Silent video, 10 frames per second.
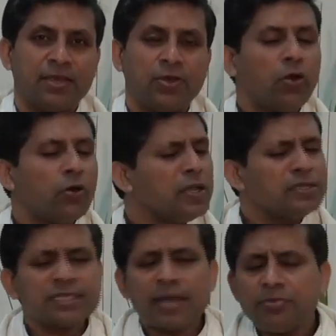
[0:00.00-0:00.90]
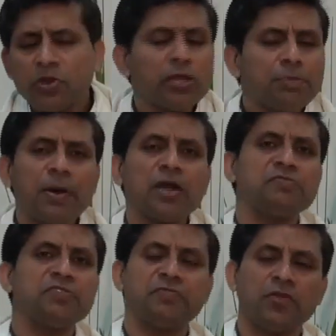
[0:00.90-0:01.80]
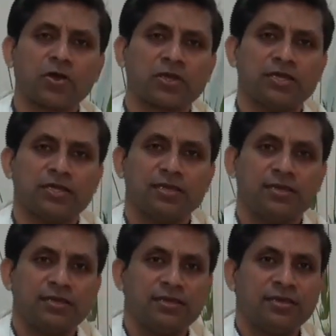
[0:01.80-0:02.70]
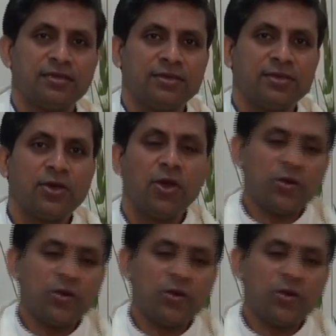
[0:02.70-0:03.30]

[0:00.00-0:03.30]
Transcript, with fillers: Or else I'm not a part of the flock. Or